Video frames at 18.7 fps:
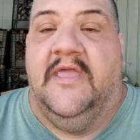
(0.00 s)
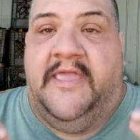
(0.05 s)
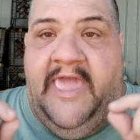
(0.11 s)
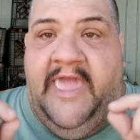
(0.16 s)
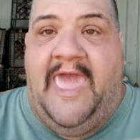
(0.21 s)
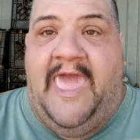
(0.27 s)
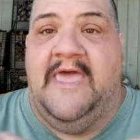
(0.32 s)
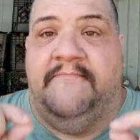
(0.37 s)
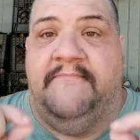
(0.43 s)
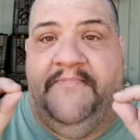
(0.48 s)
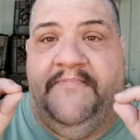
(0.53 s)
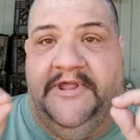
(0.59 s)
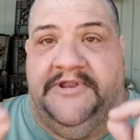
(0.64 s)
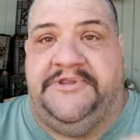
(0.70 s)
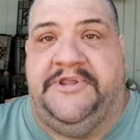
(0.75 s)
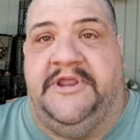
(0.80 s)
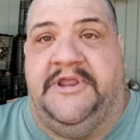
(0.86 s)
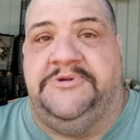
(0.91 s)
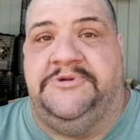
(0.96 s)
can
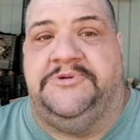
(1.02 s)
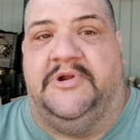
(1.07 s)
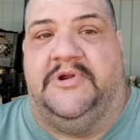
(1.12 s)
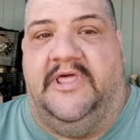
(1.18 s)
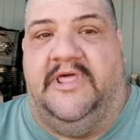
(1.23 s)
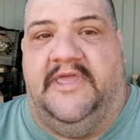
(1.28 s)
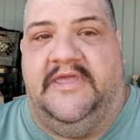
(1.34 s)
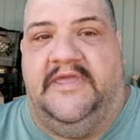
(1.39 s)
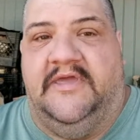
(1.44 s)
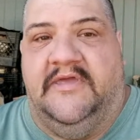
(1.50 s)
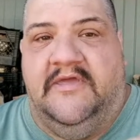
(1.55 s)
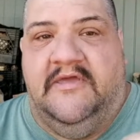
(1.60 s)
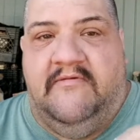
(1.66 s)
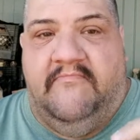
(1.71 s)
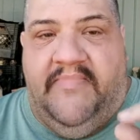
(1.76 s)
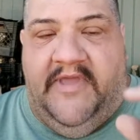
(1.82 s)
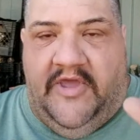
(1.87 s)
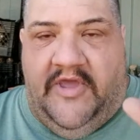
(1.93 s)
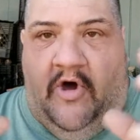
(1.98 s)
potentially
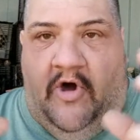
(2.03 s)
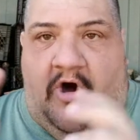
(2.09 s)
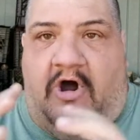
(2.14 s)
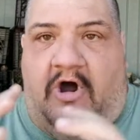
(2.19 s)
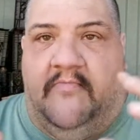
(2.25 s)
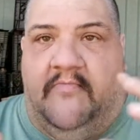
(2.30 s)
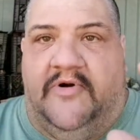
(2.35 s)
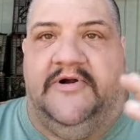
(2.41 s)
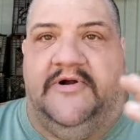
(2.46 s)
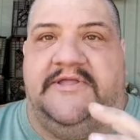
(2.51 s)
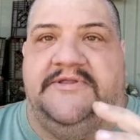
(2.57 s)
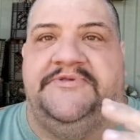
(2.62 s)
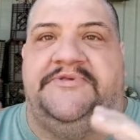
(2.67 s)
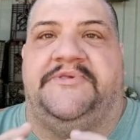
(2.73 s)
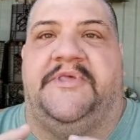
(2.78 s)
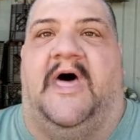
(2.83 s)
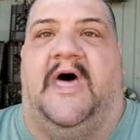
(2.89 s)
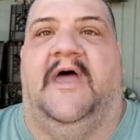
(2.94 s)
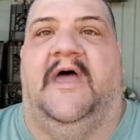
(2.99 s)
be harbored
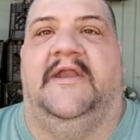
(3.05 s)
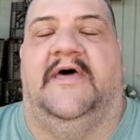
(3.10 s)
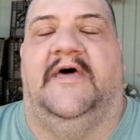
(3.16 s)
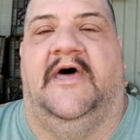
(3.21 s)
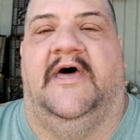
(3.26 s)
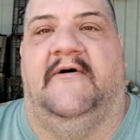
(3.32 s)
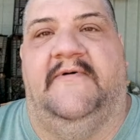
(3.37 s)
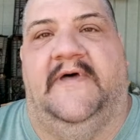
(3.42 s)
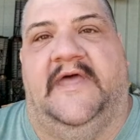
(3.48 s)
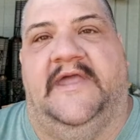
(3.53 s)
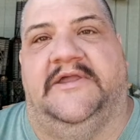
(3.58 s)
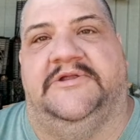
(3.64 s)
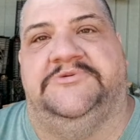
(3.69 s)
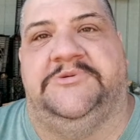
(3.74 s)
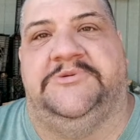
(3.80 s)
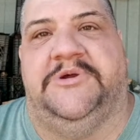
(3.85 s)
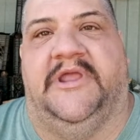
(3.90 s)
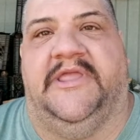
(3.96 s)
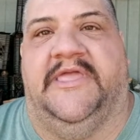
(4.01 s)
inside of a
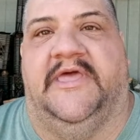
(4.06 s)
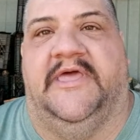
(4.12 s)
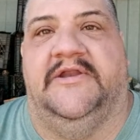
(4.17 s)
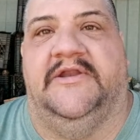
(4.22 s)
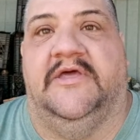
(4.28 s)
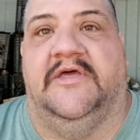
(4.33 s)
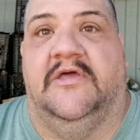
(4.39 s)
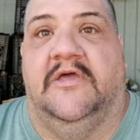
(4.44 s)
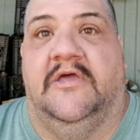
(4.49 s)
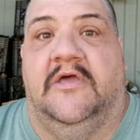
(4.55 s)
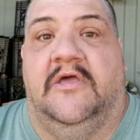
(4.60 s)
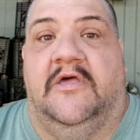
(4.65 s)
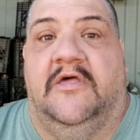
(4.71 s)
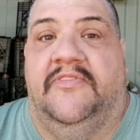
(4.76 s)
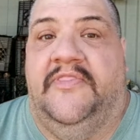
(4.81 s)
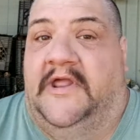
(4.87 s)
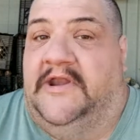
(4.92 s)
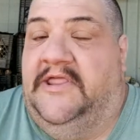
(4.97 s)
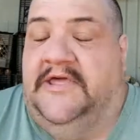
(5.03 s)
chicken
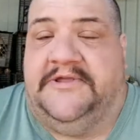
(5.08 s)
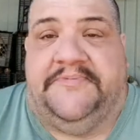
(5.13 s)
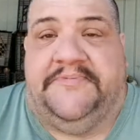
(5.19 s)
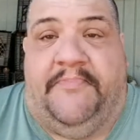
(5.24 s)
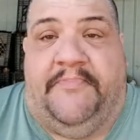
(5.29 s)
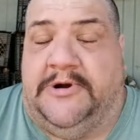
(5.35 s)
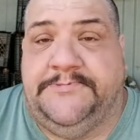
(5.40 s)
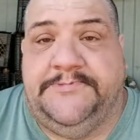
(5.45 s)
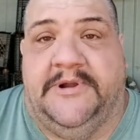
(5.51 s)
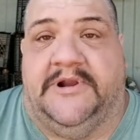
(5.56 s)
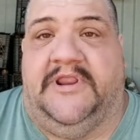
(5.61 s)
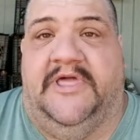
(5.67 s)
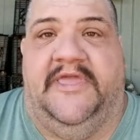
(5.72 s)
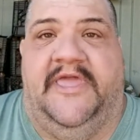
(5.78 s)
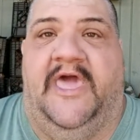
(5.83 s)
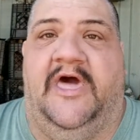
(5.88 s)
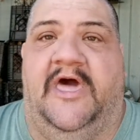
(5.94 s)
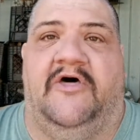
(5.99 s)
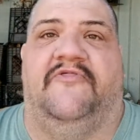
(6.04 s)
that looks perfectly
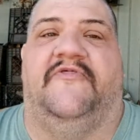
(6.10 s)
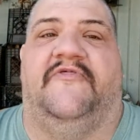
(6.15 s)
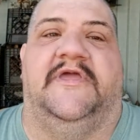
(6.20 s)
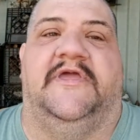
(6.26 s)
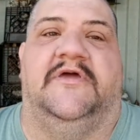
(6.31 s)
healthy,